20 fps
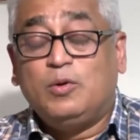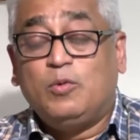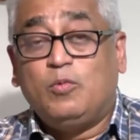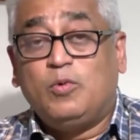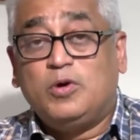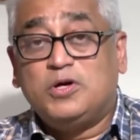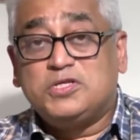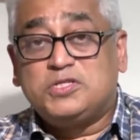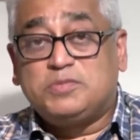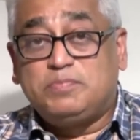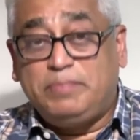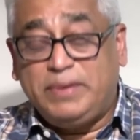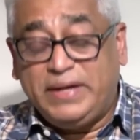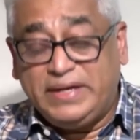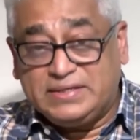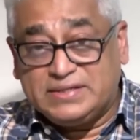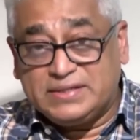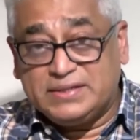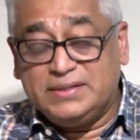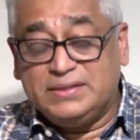was
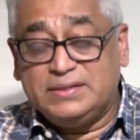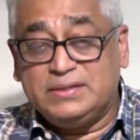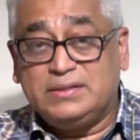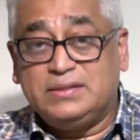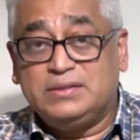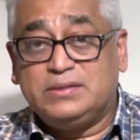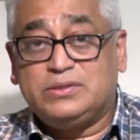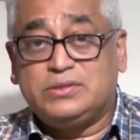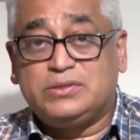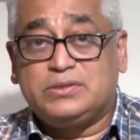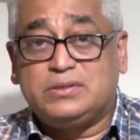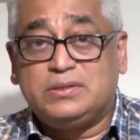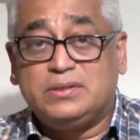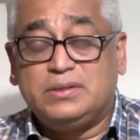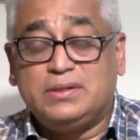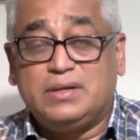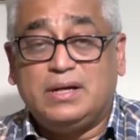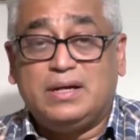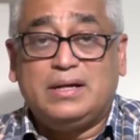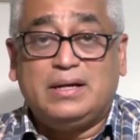beaten
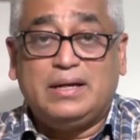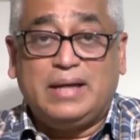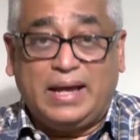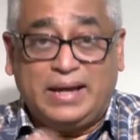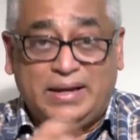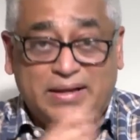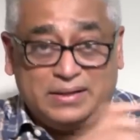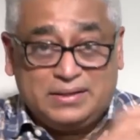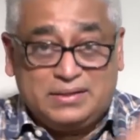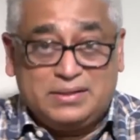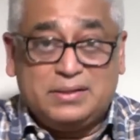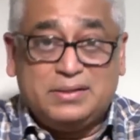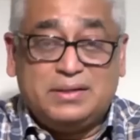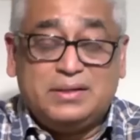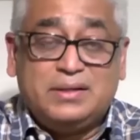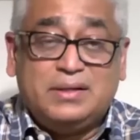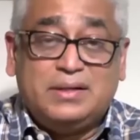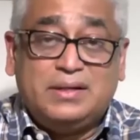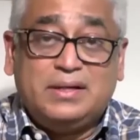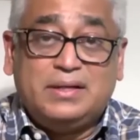like
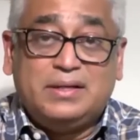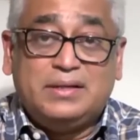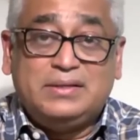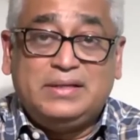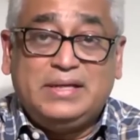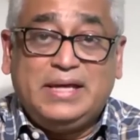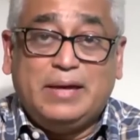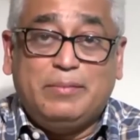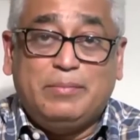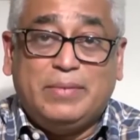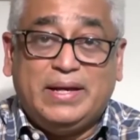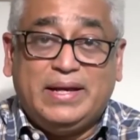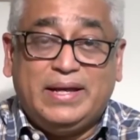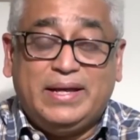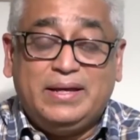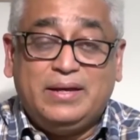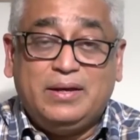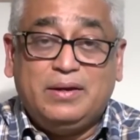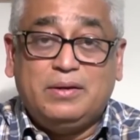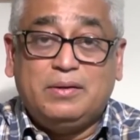the
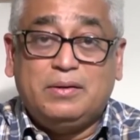MLA.